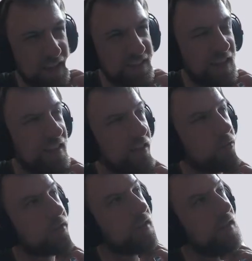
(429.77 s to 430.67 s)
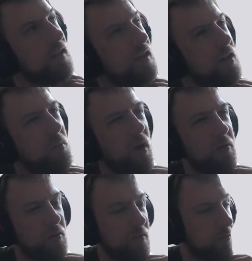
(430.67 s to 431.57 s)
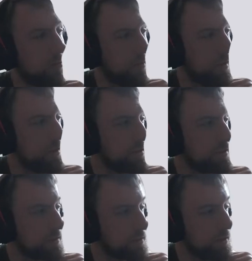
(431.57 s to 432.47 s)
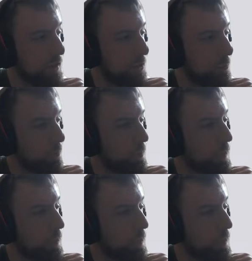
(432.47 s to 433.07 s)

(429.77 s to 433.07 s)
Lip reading: said, there was a couple other little things. On